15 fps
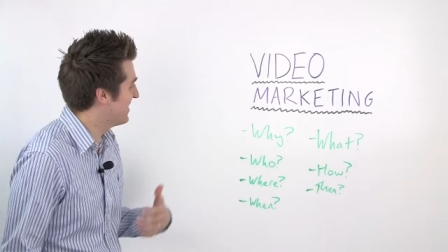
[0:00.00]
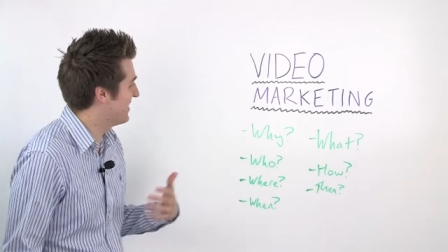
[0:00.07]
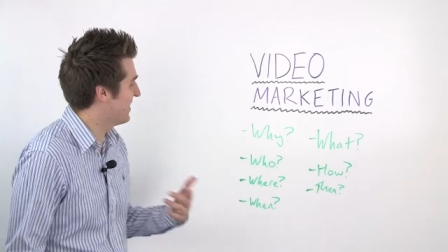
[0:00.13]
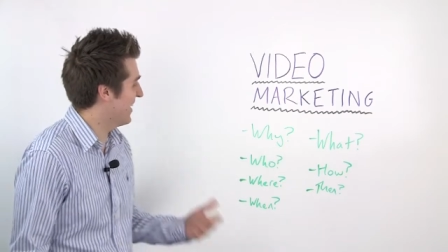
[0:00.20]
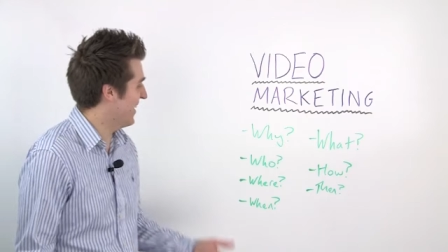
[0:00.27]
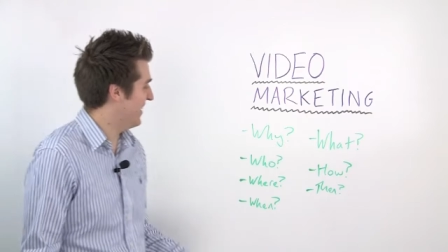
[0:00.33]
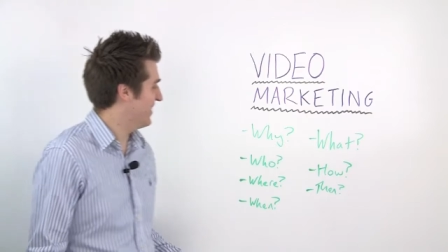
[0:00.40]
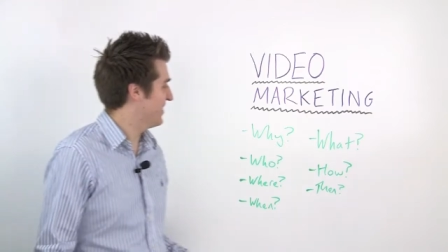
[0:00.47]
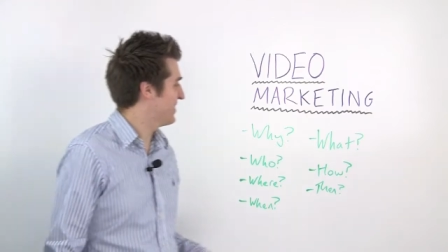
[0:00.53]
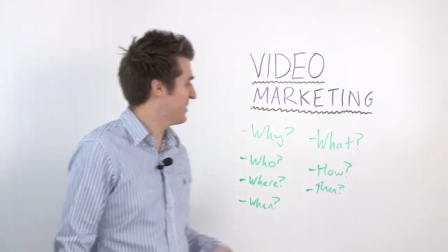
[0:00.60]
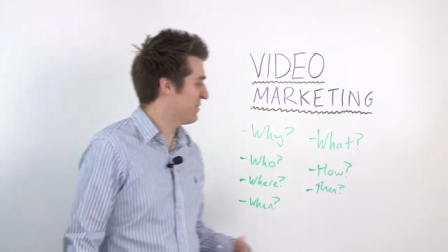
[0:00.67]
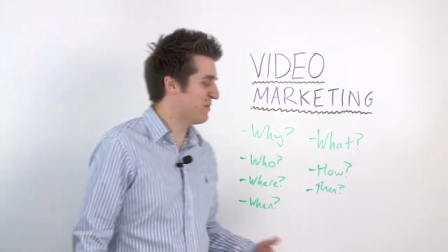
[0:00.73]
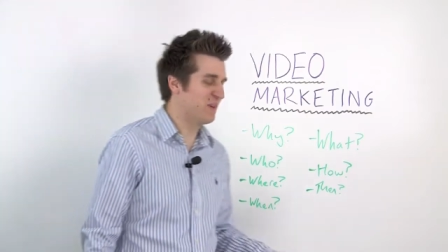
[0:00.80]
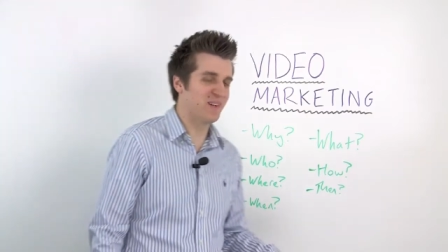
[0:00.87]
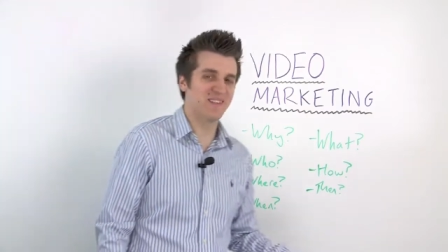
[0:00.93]
the hows,
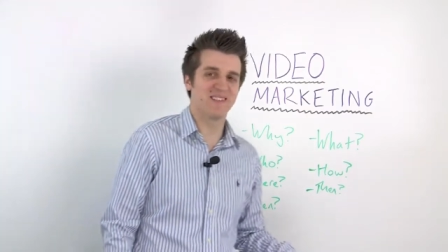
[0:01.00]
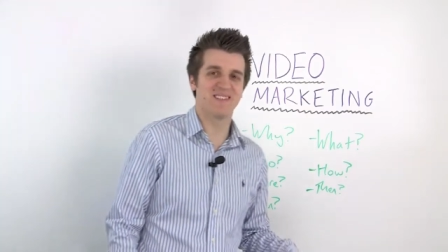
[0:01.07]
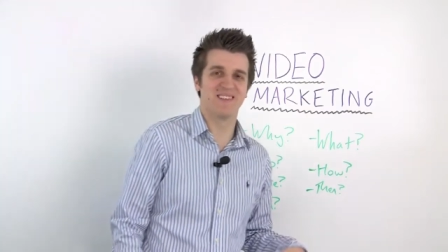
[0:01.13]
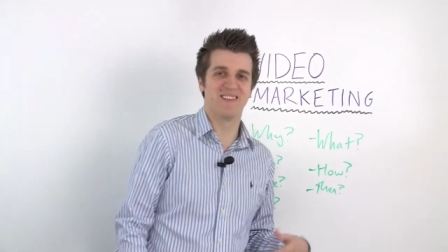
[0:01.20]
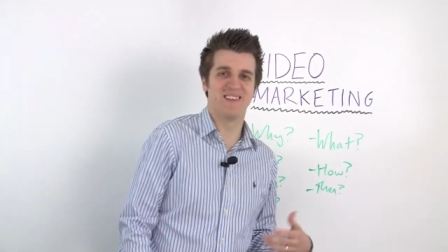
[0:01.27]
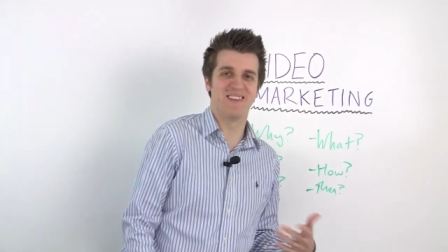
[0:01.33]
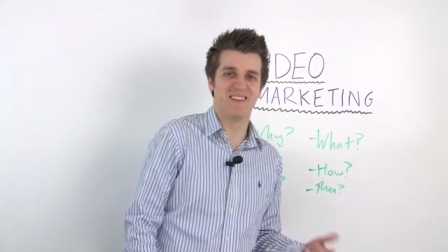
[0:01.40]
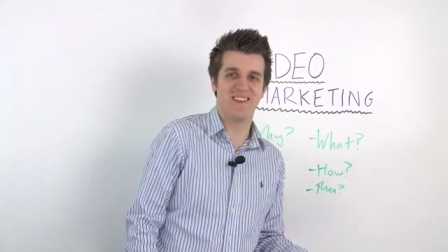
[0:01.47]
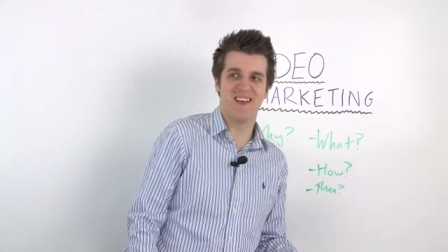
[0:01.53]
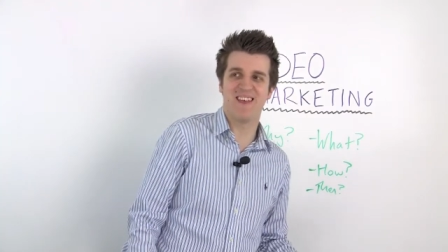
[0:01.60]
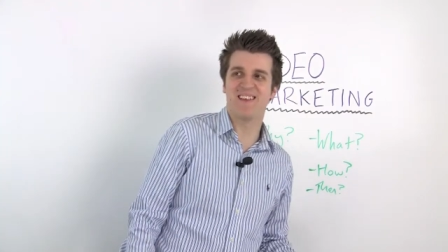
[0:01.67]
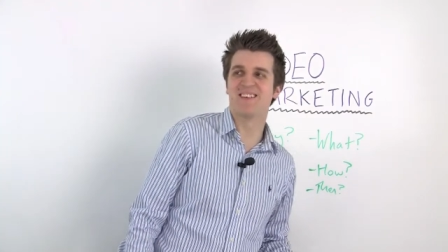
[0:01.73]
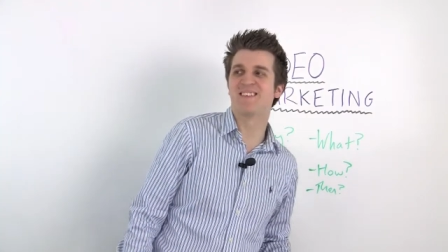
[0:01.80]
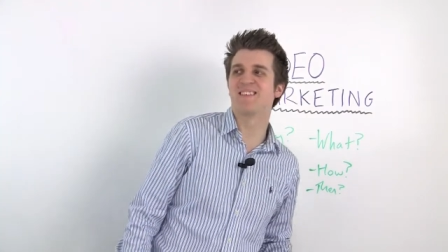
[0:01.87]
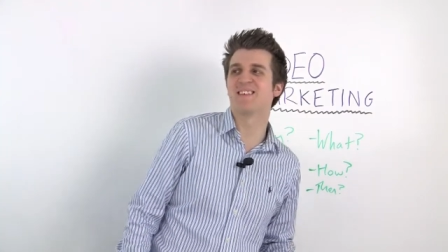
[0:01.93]
the whats, and the
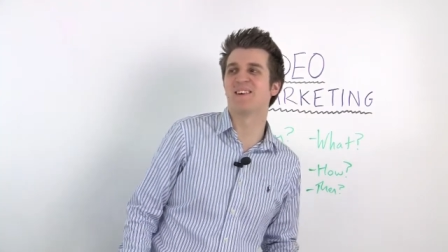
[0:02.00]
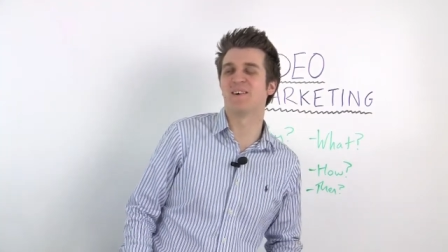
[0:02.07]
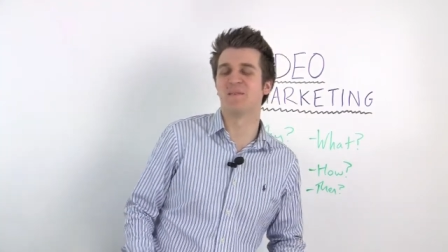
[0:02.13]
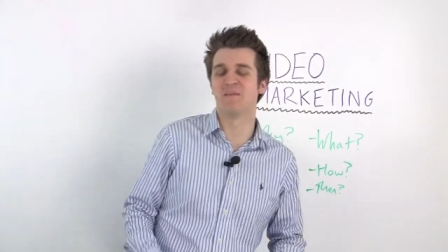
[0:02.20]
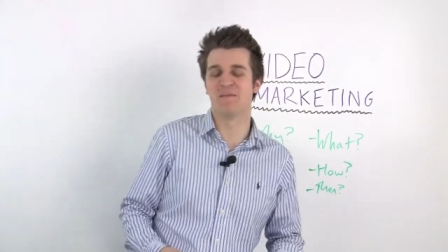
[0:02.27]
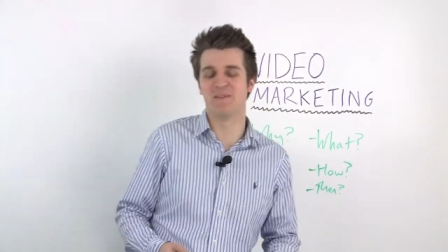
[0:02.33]
thens of